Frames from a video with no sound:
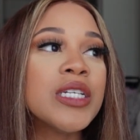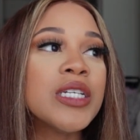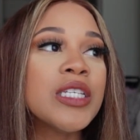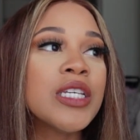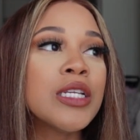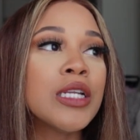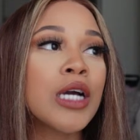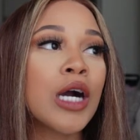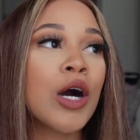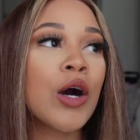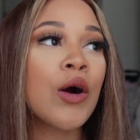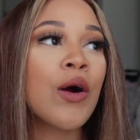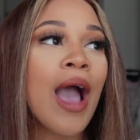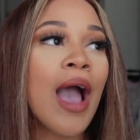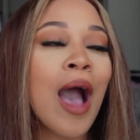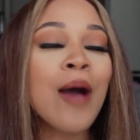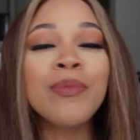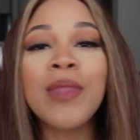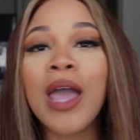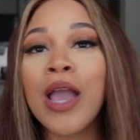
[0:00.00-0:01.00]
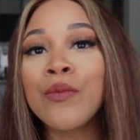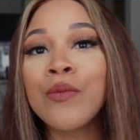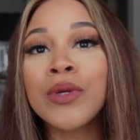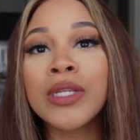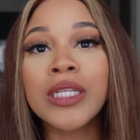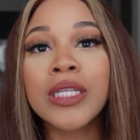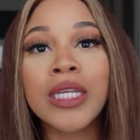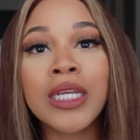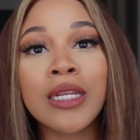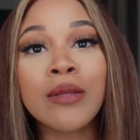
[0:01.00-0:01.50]
you know, I'm not
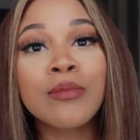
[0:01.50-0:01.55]
really